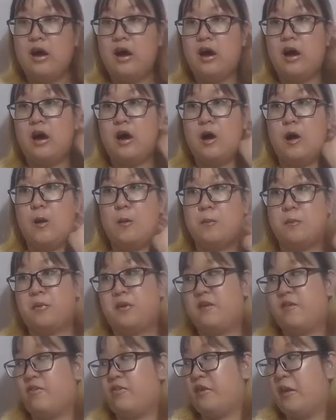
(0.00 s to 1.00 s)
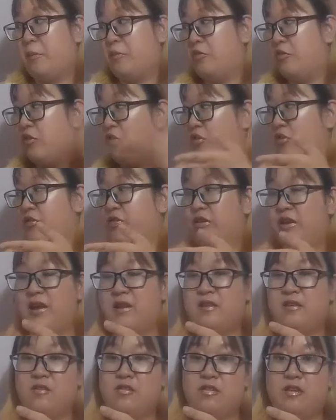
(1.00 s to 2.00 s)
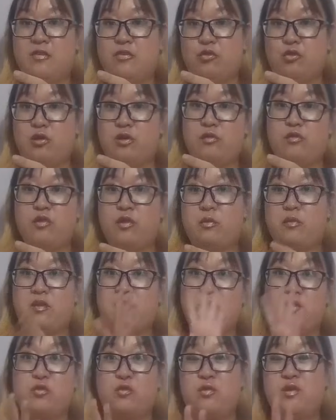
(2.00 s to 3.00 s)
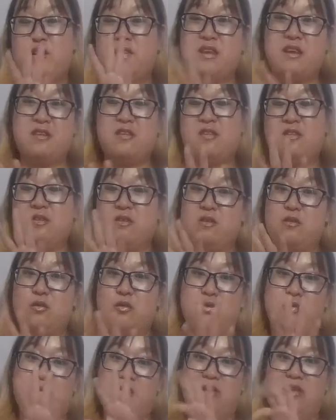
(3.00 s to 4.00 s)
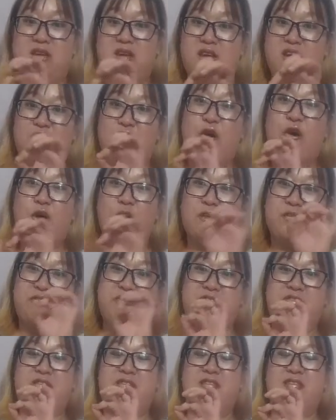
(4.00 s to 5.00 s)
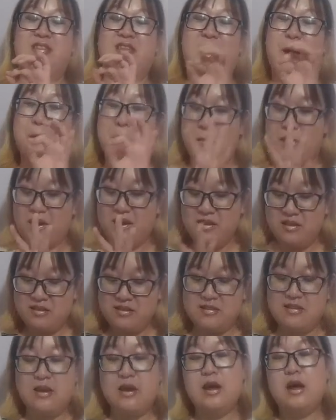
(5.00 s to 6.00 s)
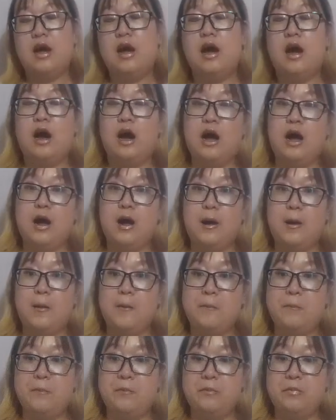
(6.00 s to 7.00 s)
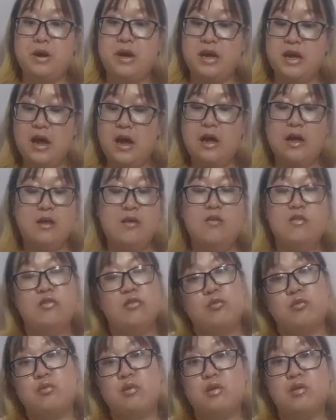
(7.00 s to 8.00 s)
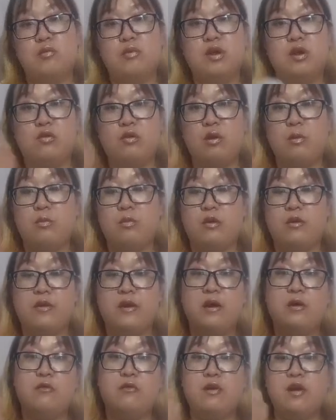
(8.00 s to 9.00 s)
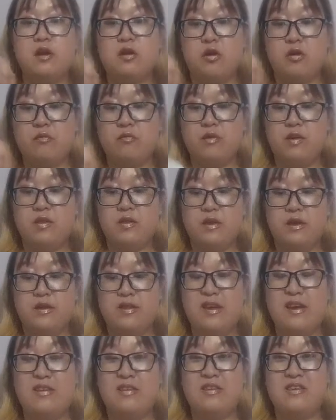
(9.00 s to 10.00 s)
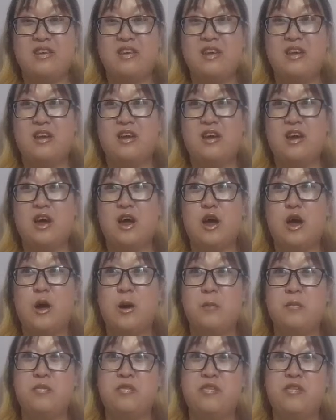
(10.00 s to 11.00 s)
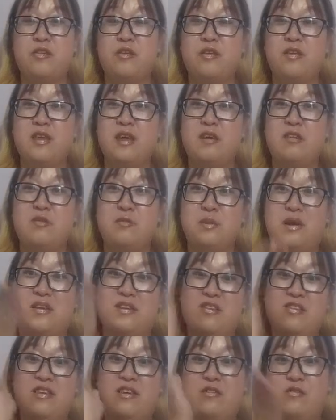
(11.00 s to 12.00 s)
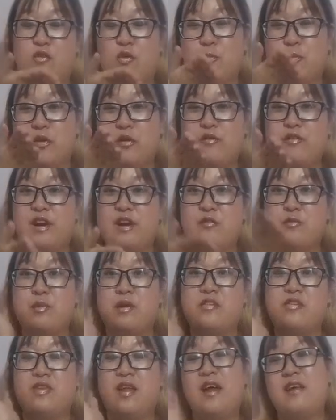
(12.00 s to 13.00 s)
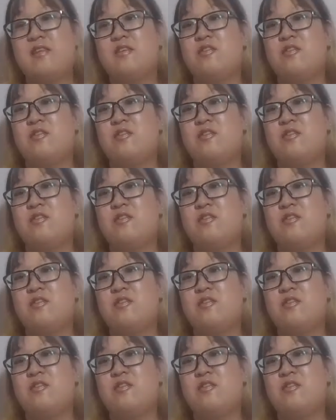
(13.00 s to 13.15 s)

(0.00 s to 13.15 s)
Because I'm so used to getting sunscreen from Innisfree that don't cost that much. But yeah, it is a really, really great product, very convenient, and so that's minus like 0.5 marks. The other